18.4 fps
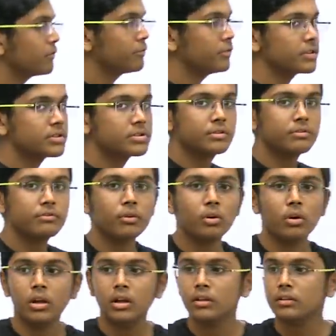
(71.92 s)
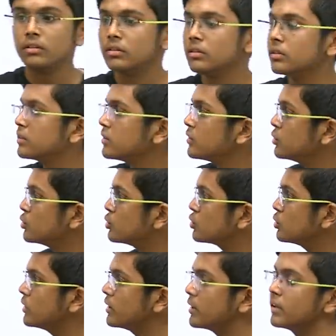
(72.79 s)
First of all, you
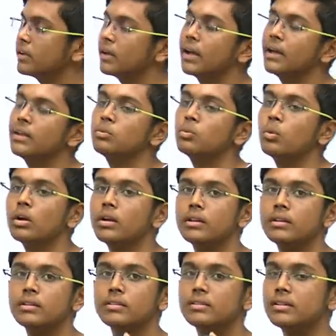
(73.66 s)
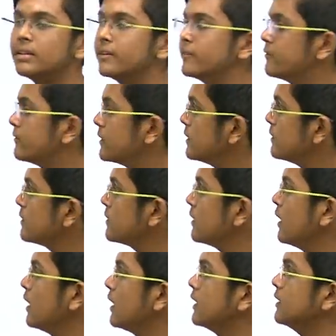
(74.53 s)
should realize what is the difference
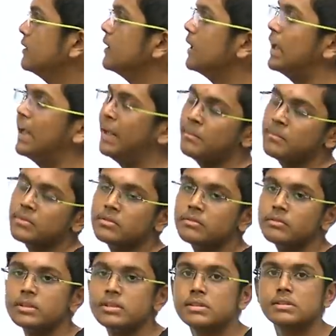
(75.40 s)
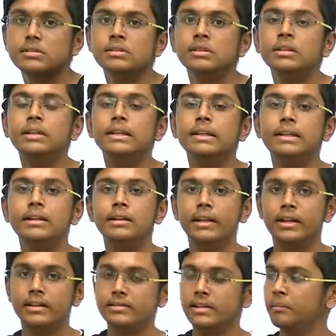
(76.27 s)
in the AIIMS versus the
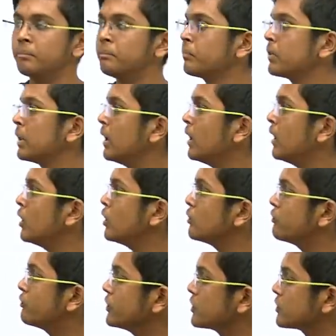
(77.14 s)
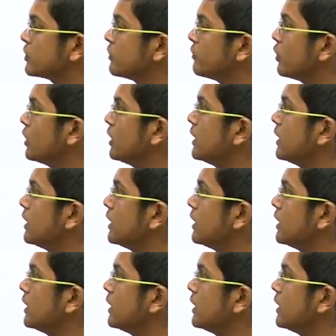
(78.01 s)
NEET exam. First of